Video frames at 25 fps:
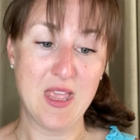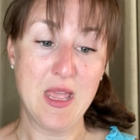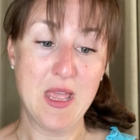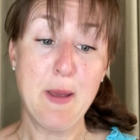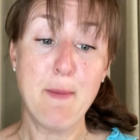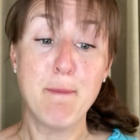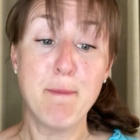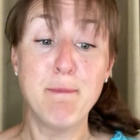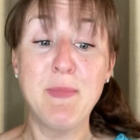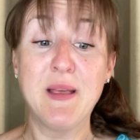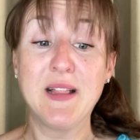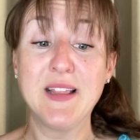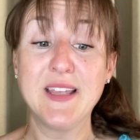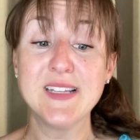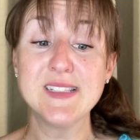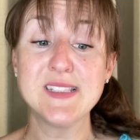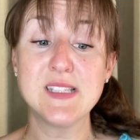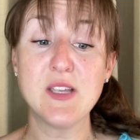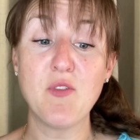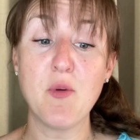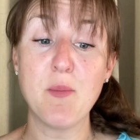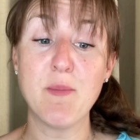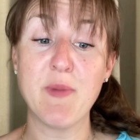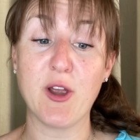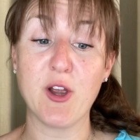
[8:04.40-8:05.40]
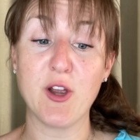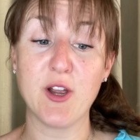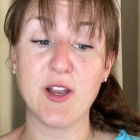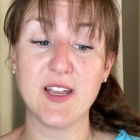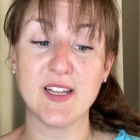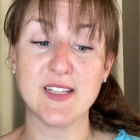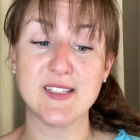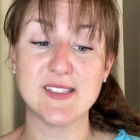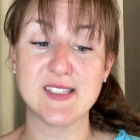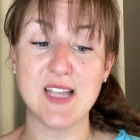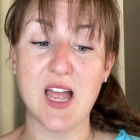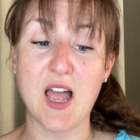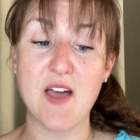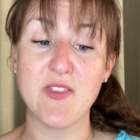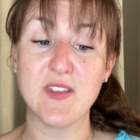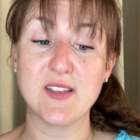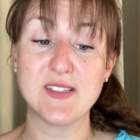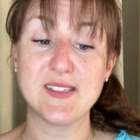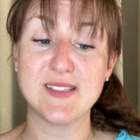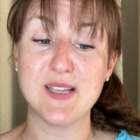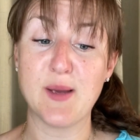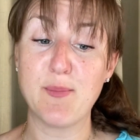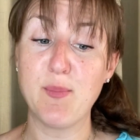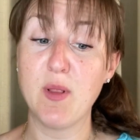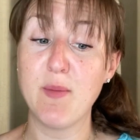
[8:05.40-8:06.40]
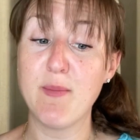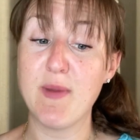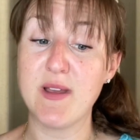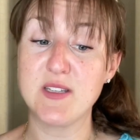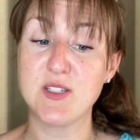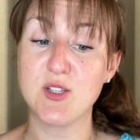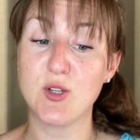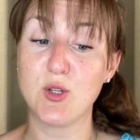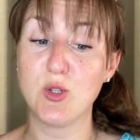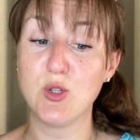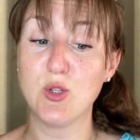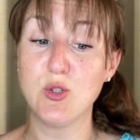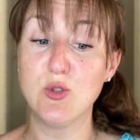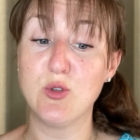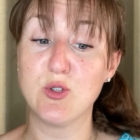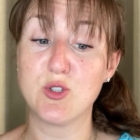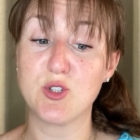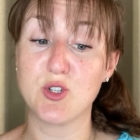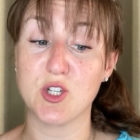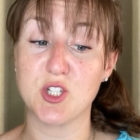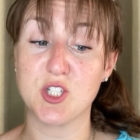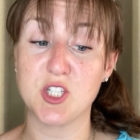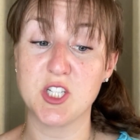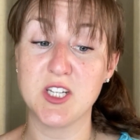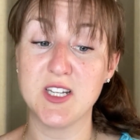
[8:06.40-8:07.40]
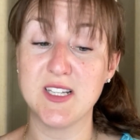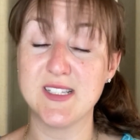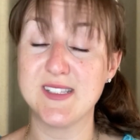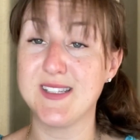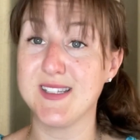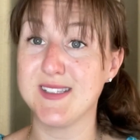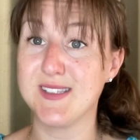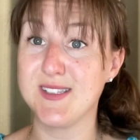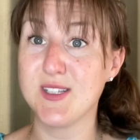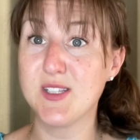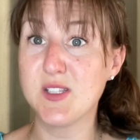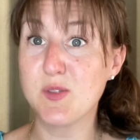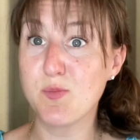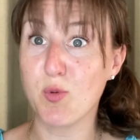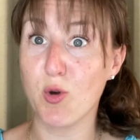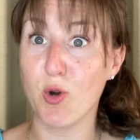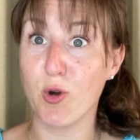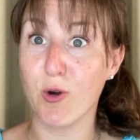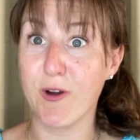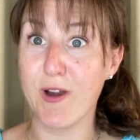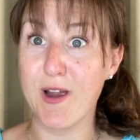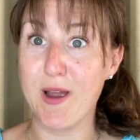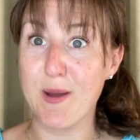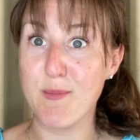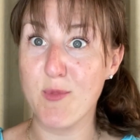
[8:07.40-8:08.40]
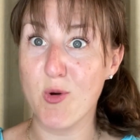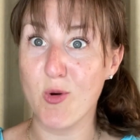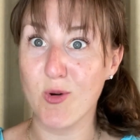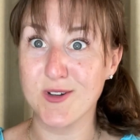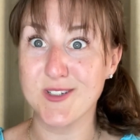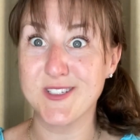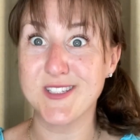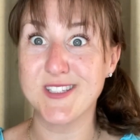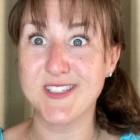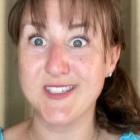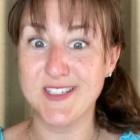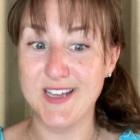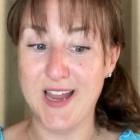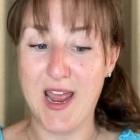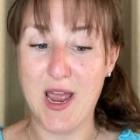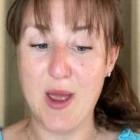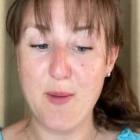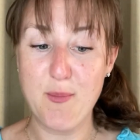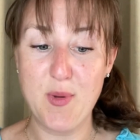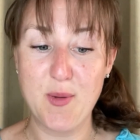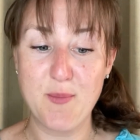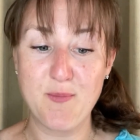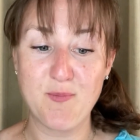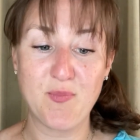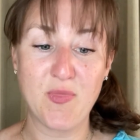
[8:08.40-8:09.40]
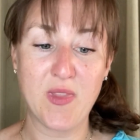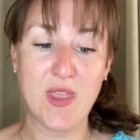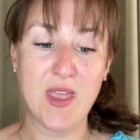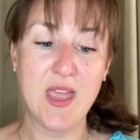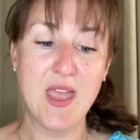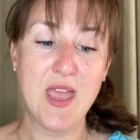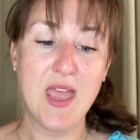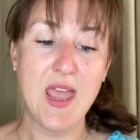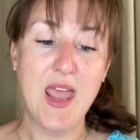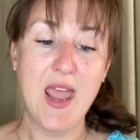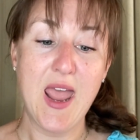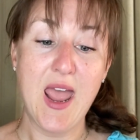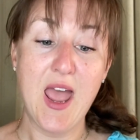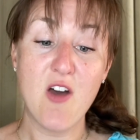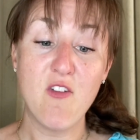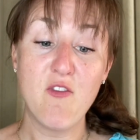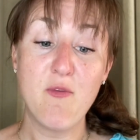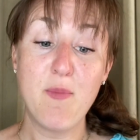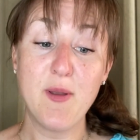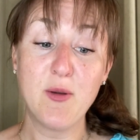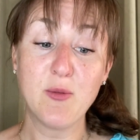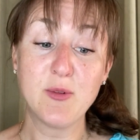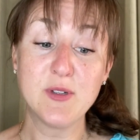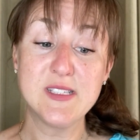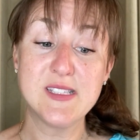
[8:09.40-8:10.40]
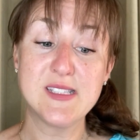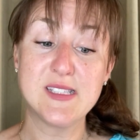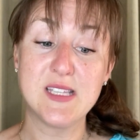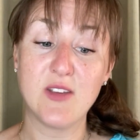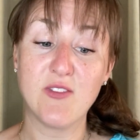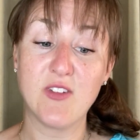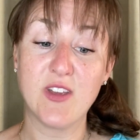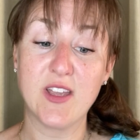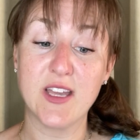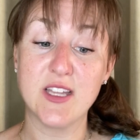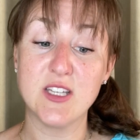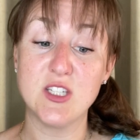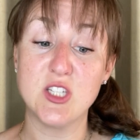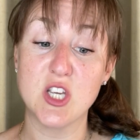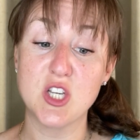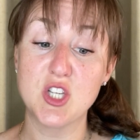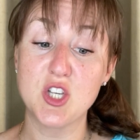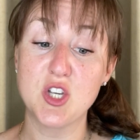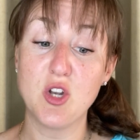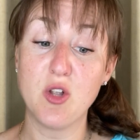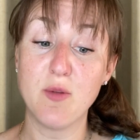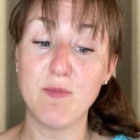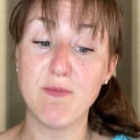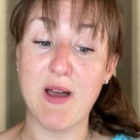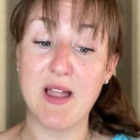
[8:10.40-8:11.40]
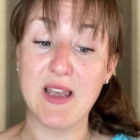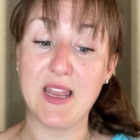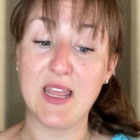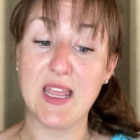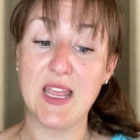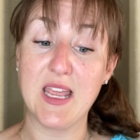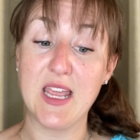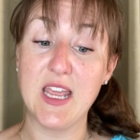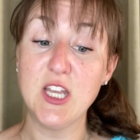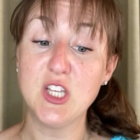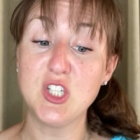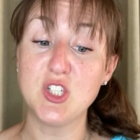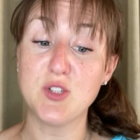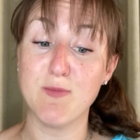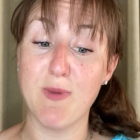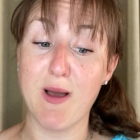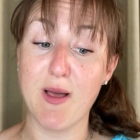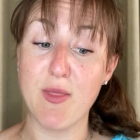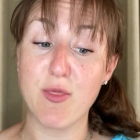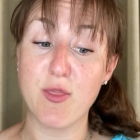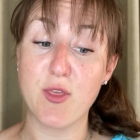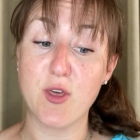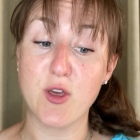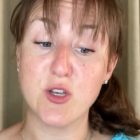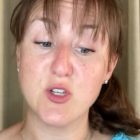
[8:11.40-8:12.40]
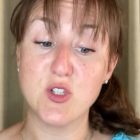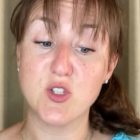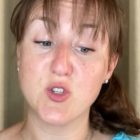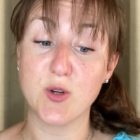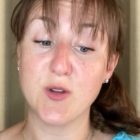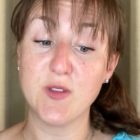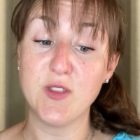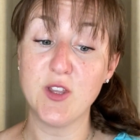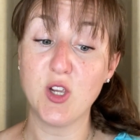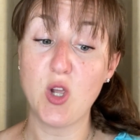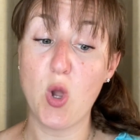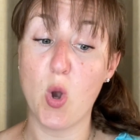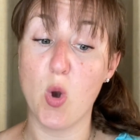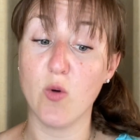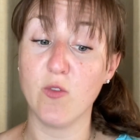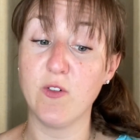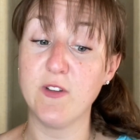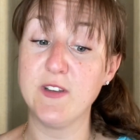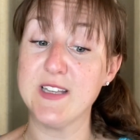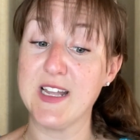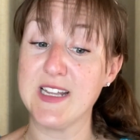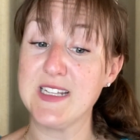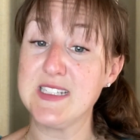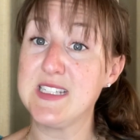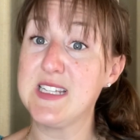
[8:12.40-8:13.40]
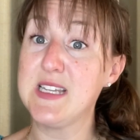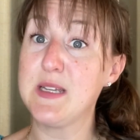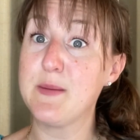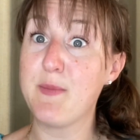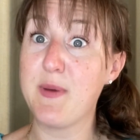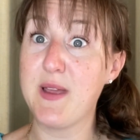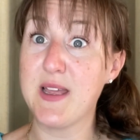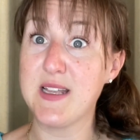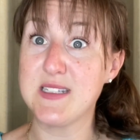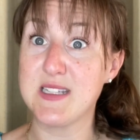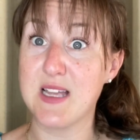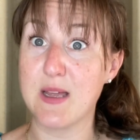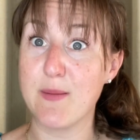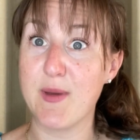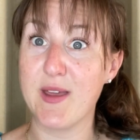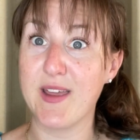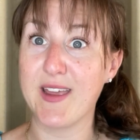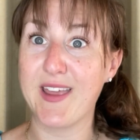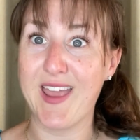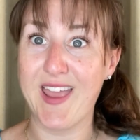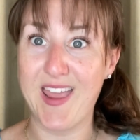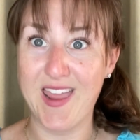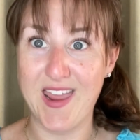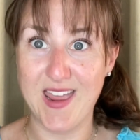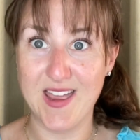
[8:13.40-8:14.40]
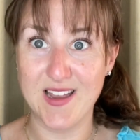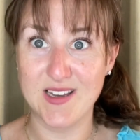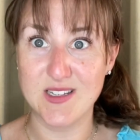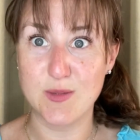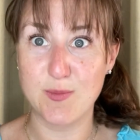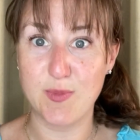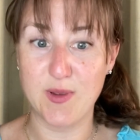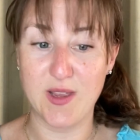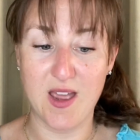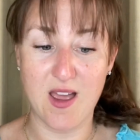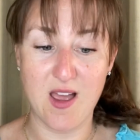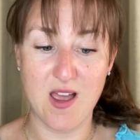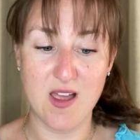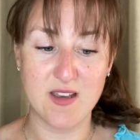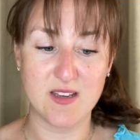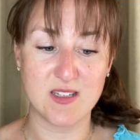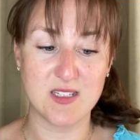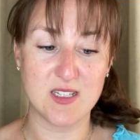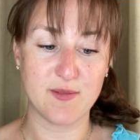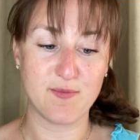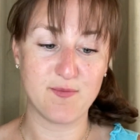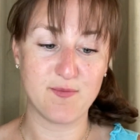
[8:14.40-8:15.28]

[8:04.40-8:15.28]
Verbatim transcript: Millions of Americans on the Supplemental Nutrition Assistance Program, or SNAP, have been receiving additional money each month during the COVID-19 pandemic and beyond.